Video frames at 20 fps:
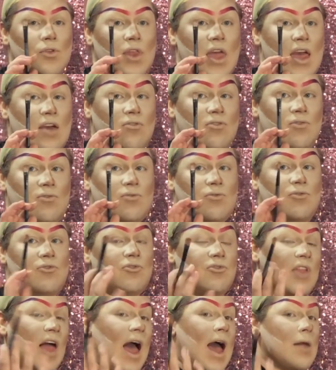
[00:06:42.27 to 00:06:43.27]
a
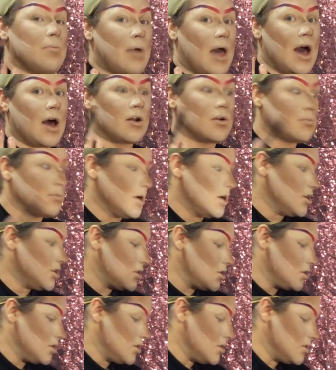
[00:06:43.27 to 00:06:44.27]
flat paddle
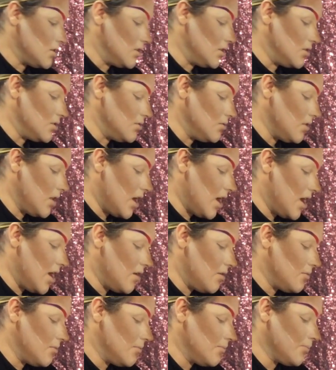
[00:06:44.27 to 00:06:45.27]
brush to do
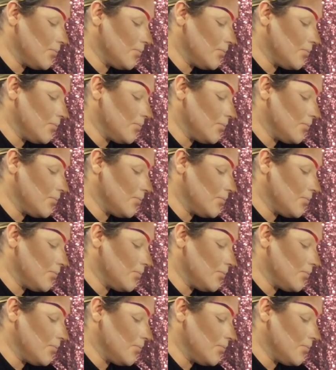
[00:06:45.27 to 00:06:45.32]
that.